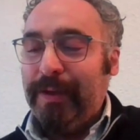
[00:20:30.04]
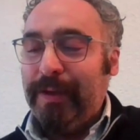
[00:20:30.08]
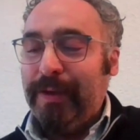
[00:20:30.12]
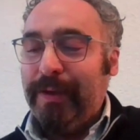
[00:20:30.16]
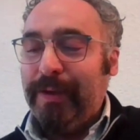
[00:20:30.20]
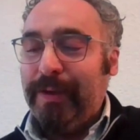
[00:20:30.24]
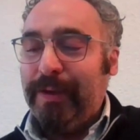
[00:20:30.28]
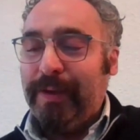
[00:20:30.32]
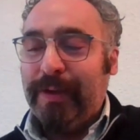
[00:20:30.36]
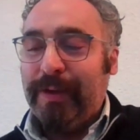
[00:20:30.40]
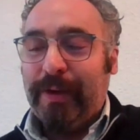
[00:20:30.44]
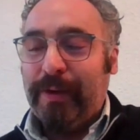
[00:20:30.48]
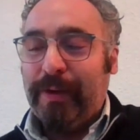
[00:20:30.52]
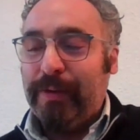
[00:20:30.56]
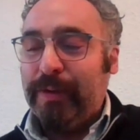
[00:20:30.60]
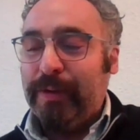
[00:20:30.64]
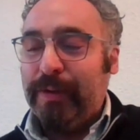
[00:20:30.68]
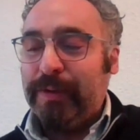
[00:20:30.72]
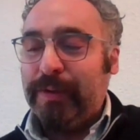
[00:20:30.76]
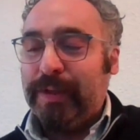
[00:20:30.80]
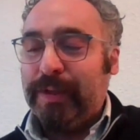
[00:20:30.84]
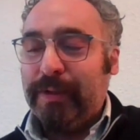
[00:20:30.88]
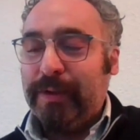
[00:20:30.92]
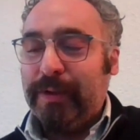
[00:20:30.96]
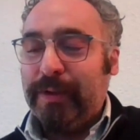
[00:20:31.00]
You know,
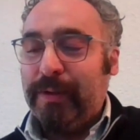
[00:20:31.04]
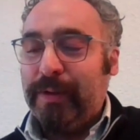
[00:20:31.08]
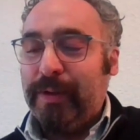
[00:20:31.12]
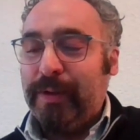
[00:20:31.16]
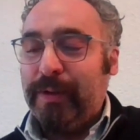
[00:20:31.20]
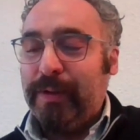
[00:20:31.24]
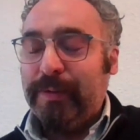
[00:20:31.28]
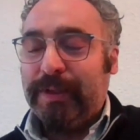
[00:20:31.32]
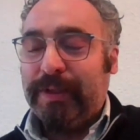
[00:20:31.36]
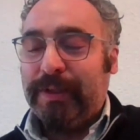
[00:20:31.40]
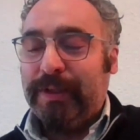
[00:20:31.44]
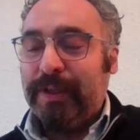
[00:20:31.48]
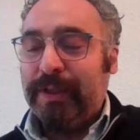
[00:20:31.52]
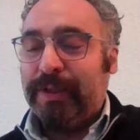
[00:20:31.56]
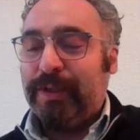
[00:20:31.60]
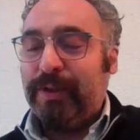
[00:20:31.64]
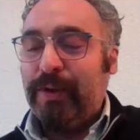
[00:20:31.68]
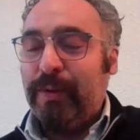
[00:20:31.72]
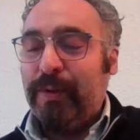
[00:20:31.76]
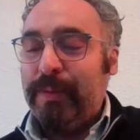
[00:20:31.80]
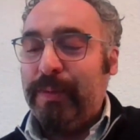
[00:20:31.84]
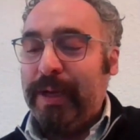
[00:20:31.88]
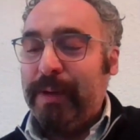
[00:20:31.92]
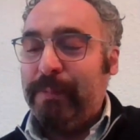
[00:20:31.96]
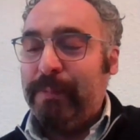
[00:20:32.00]
there was just
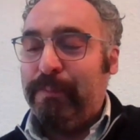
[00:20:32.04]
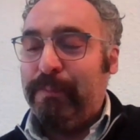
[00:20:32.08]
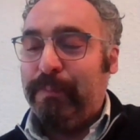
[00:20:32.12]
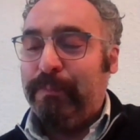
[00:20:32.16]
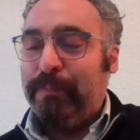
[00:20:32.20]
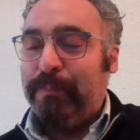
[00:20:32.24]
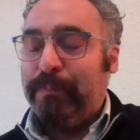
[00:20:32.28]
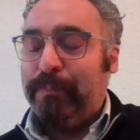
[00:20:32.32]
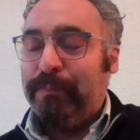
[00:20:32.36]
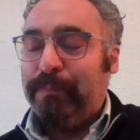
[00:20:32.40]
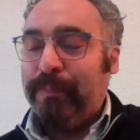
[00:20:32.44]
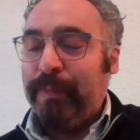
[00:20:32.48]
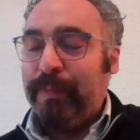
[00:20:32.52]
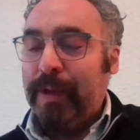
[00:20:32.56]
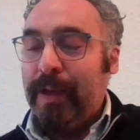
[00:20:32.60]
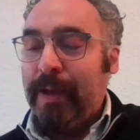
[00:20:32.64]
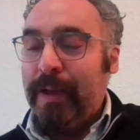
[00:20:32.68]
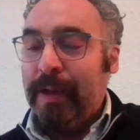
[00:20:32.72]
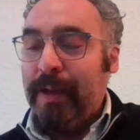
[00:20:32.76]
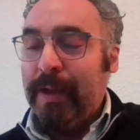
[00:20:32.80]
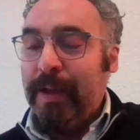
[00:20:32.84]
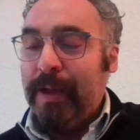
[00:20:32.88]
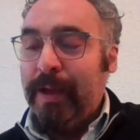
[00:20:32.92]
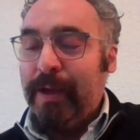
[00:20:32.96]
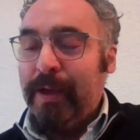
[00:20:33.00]
so many
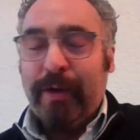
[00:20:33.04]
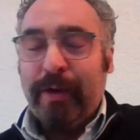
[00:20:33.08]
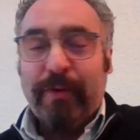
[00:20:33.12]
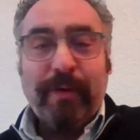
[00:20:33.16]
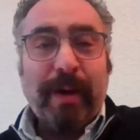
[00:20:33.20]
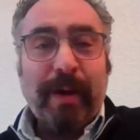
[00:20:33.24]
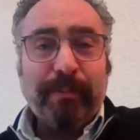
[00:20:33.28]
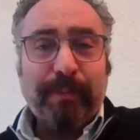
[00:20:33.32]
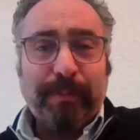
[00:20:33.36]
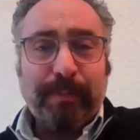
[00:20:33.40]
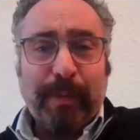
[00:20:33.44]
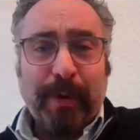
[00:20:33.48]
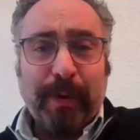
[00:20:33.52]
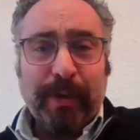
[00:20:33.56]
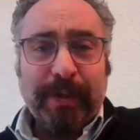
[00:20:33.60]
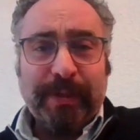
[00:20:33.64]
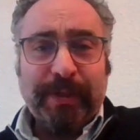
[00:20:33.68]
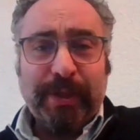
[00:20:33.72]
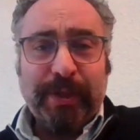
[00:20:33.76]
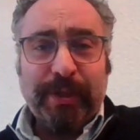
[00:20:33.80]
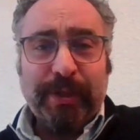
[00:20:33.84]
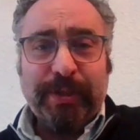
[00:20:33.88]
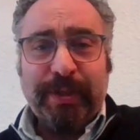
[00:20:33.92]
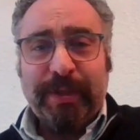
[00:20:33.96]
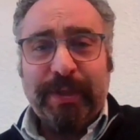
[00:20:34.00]
corrupt
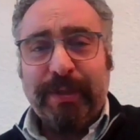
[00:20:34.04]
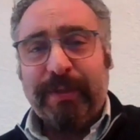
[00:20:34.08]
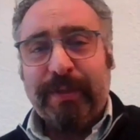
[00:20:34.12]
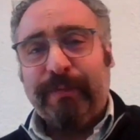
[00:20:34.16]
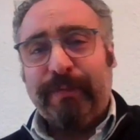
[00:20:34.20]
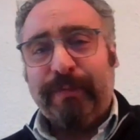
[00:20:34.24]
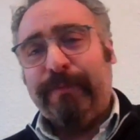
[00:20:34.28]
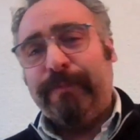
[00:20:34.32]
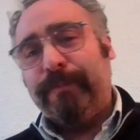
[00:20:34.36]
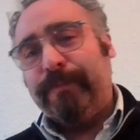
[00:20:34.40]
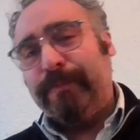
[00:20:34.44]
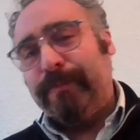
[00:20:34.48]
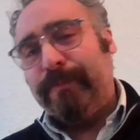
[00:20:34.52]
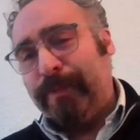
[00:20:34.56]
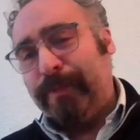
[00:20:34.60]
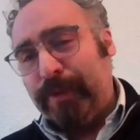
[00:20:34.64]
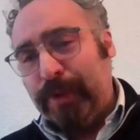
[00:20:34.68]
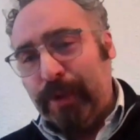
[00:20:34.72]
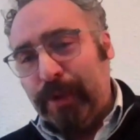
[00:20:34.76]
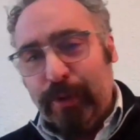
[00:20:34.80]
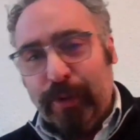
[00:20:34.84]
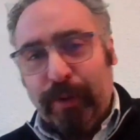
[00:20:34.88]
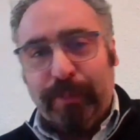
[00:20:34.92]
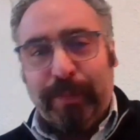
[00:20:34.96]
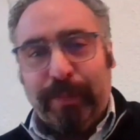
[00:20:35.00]
politicians
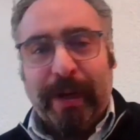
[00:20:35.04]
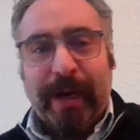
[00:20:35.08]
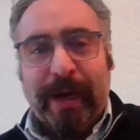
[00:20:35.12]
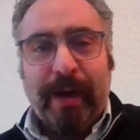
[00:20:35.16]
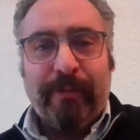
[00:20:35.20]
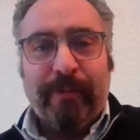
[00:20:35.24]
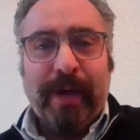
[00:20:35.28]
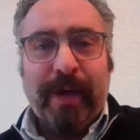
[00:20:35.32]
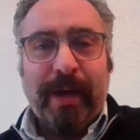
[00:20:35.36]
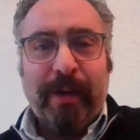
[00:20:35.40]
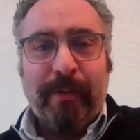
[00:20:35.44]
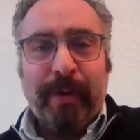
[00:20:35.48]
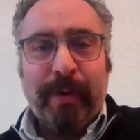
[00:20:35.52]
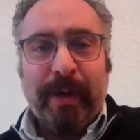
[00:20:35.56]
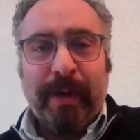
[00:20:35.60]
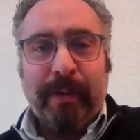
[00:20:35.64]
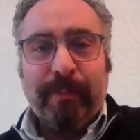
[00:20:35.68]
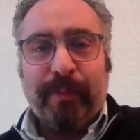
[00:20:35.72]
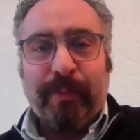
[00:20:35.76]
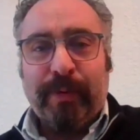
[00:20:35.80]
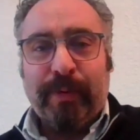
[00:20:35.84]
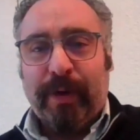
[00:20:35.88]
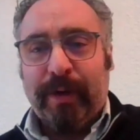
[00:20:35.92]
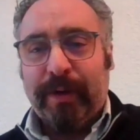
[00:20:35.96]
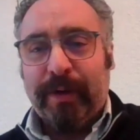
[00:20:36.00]
fueled by a
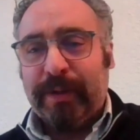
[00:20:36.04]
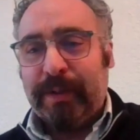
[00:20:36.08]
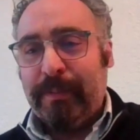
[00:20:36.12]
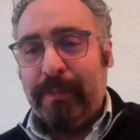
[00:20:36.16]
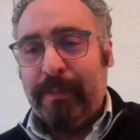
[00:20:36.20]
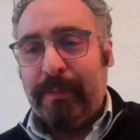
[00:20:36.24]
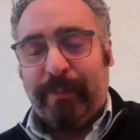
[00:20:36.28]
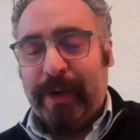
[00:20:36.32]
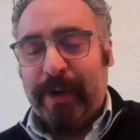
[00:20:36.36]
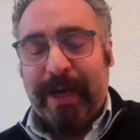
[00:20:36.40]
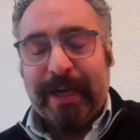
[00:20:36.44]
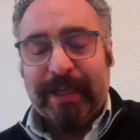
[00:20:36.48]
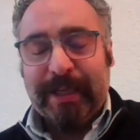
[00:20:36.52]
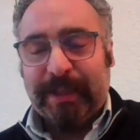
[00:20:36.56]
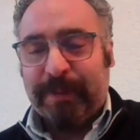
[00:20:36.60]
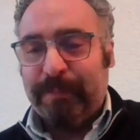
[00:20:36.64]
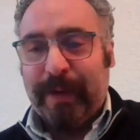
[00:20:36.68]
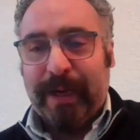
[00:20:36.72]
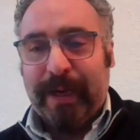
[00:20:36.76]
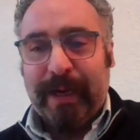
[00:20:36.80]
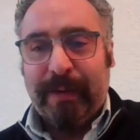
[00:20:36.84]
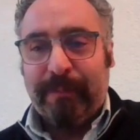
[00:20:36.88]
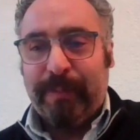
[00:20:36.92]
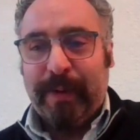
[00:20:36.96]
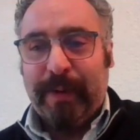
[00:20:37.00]
right-wing press,
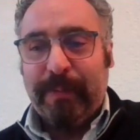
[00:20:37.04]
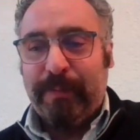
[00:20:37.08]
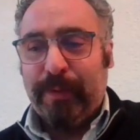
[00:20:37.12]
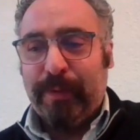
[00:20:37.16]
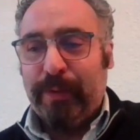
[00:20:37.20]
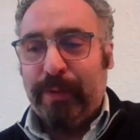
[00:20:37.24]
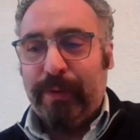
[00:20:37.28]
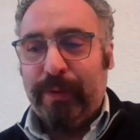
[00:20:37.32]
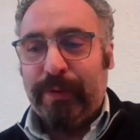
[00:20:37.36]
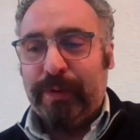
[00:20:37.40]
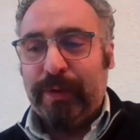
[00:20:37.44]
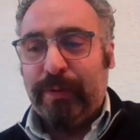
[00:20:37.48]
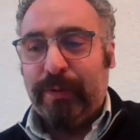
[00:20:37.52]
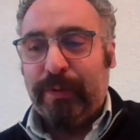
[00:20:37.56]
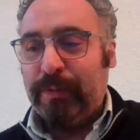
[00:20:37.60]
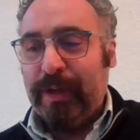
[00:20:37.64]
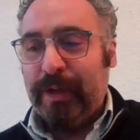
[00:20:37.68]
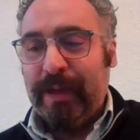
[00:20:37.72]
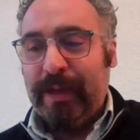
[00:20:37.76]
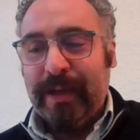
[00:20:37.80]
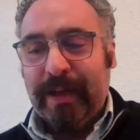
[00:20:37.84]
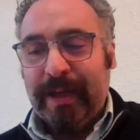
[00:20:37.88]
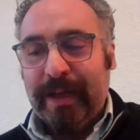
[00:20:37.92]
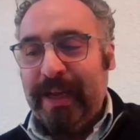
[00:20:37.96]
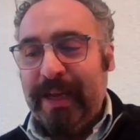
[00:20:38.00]
by people who
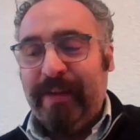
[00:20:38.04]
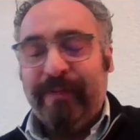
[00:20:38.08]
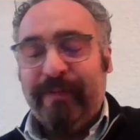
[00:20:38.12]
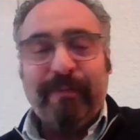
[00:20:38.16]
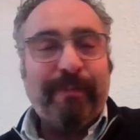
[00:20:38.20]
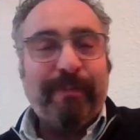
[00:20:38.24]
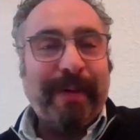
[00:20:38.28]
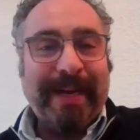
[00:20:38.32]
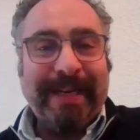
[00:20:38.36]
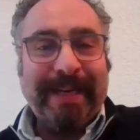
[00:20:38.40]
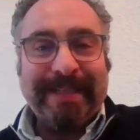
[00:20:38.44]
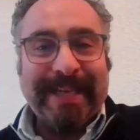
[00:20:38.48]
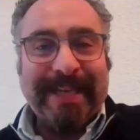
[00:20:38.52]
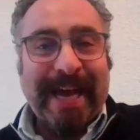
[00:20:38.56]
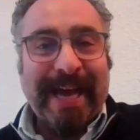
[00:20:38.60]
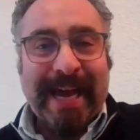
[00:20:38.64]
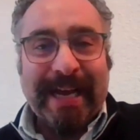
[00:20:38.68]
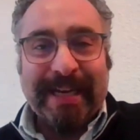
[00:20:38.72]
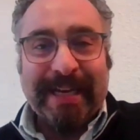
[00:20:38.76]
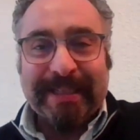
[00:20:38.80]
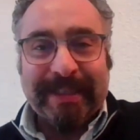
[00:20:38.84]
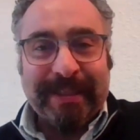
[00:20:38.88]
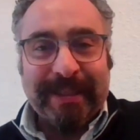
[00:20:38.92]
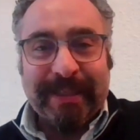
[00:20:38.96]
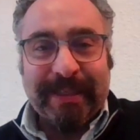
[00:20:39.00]
don't even pay
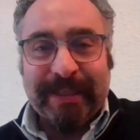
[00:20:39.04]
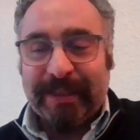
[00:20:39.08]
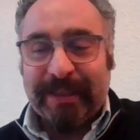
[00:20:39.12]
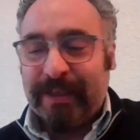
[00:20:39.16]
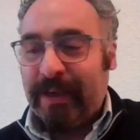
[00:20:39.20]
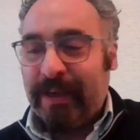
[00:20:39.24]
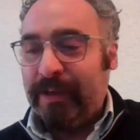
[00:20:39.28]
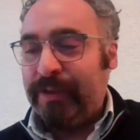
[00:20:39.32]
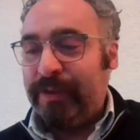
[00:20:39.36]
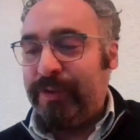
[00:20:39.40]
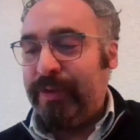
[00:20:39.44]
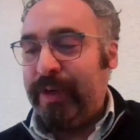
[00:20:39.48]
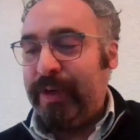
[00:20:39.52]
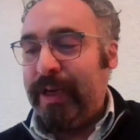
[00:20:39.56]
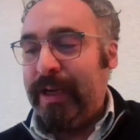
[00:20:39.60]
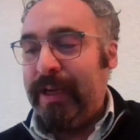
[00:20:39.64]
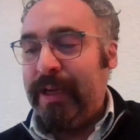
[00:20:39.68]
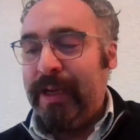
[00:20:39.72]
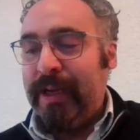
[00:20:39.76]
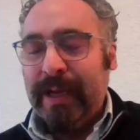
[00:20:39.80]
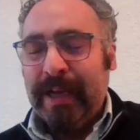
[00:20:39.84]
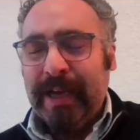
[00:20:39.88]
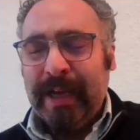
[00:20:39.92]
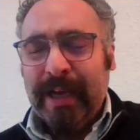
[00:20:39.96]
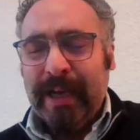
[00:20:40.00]
tax in this country.